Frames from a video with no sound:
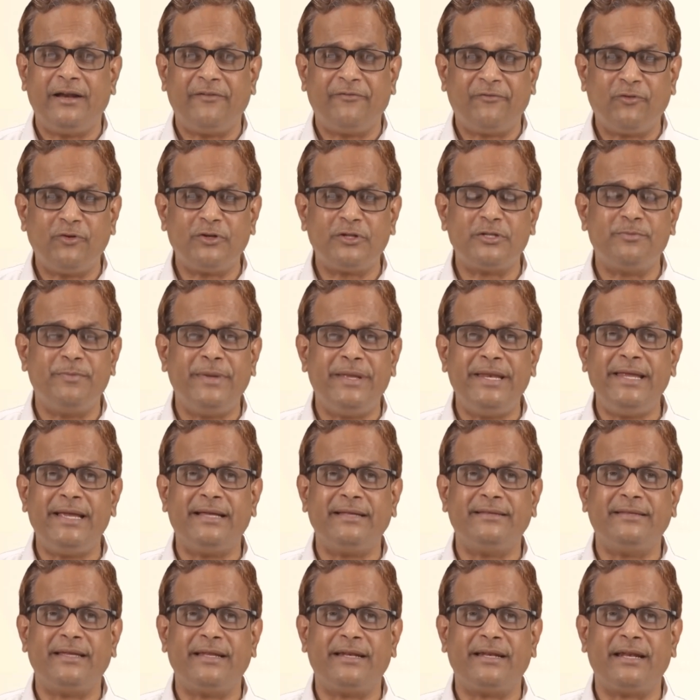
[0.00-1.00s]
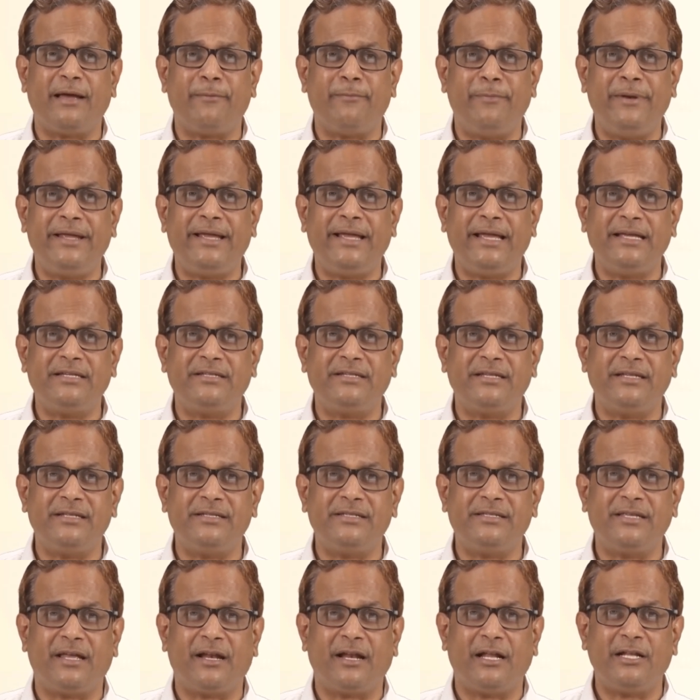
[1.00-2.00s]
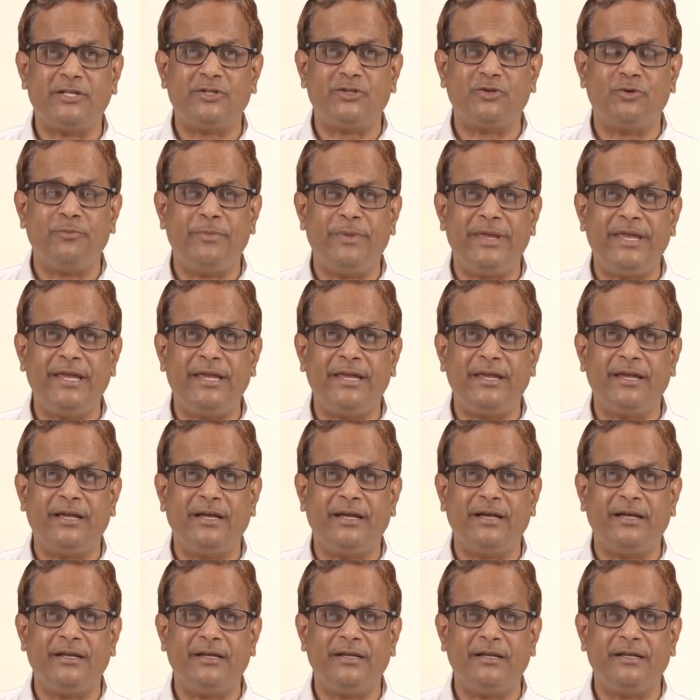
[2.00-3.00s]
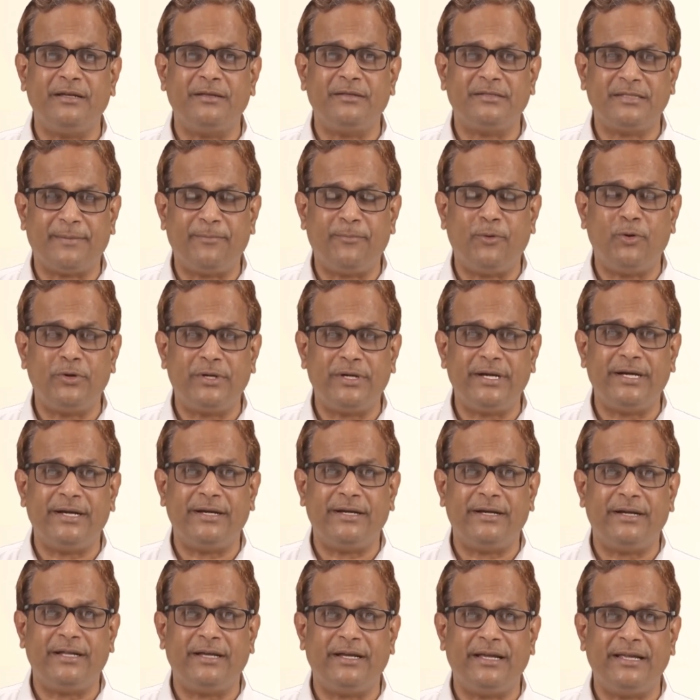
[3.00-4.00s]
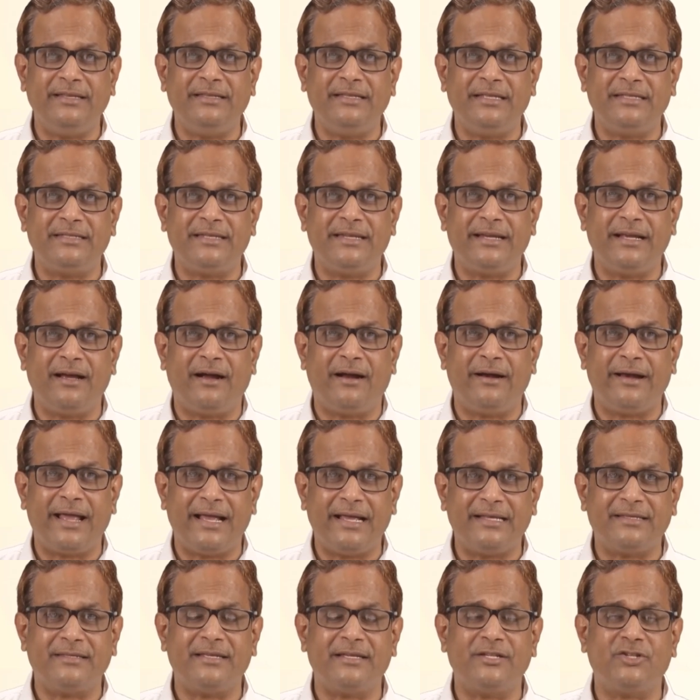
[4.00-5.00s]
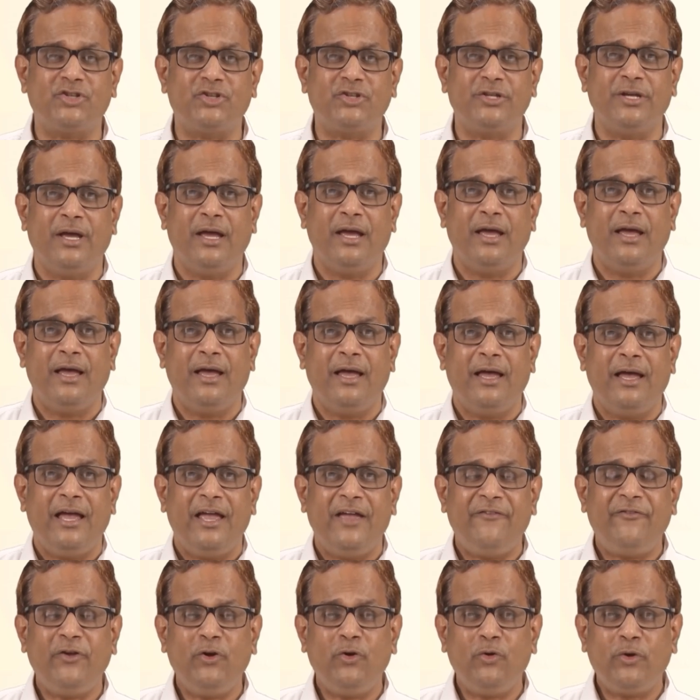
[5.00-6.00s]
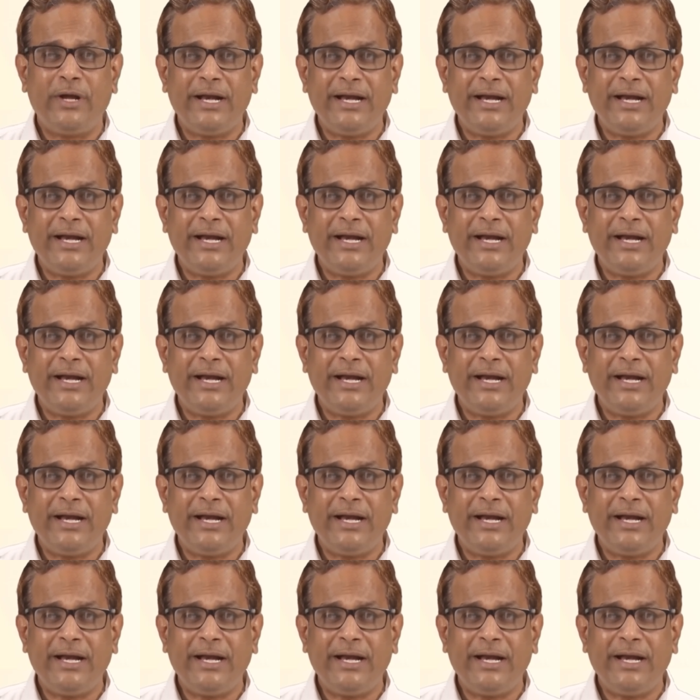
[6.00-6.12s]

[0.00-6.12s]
of course many other applications are also being supported in this regard as such. If you look